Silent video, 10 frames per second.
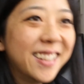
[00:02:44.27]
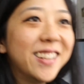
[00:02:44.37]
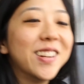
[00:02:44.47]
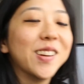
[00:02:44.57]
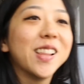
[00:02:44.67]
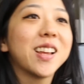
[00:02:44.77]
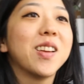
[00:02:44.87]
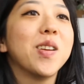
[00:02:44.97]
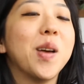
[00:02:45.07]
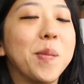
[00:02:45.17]
You know, like,
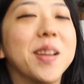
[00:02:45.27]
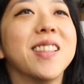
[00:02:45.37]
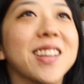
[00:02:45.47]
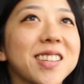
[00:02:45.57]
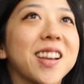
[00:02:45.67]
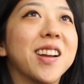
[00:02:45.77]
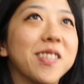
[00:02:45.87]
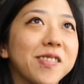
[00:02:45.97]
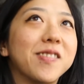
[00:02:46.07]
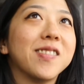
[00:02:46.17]
I mean, that's a kind
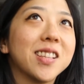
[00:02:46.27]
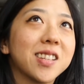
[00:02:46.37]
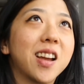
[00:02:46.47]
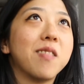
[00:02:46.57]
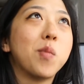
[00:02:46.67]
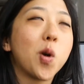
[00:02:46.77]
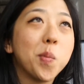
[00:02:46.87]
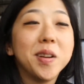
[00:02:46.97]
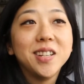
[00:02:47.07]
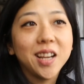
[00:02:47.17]
of more
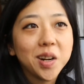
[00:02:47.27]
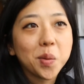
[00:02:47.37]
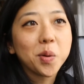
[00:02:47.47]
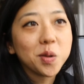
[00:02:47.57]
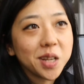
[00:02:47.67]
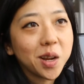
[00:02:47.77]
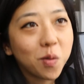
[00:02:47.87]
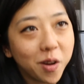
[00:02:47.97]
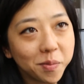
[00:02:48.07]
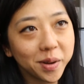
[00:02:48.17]
mundane or prosaic
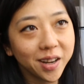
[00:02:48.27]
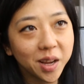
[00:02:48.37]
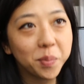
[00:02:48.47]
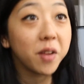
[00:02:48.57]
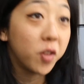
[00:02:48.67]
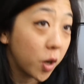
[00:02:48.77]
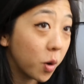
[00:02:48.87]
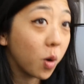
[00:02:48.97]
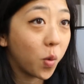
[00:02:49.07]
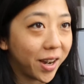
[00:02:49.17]
way of putting it, but if you go
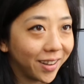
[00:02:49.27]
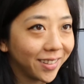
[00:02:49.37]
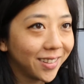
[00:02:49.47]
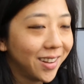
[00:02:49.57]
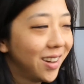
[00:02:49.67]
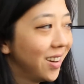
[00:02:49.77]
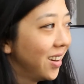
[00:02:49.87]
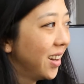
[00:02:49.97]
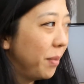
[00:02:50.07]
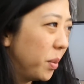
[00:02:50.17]
to a wedding,
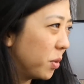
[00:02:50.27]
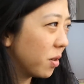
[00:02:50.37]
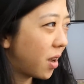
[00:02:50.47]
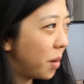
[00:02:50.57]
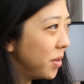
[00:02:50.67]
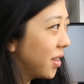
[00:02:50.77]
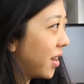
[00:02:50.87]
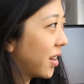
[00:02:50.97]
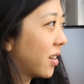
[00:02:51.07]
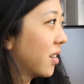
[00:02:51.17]
people will come and
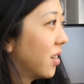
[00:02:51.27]
like